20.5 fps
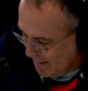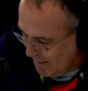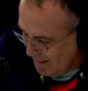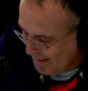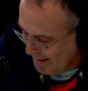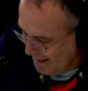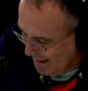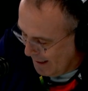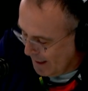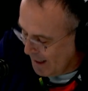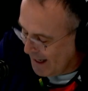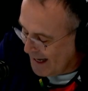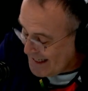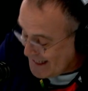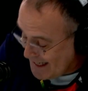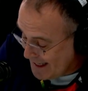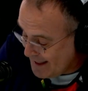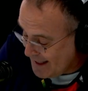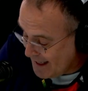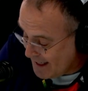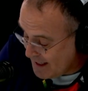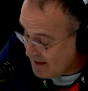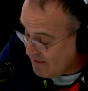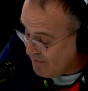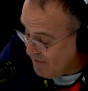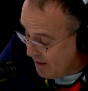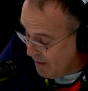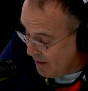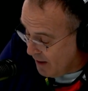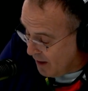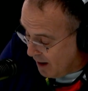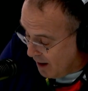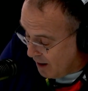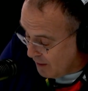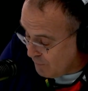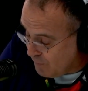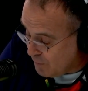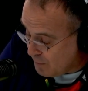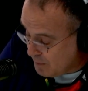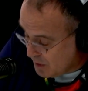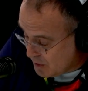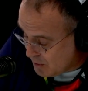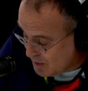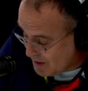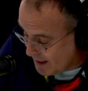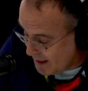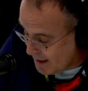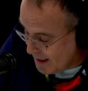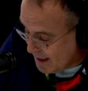Yeah, hitting things very hard for music.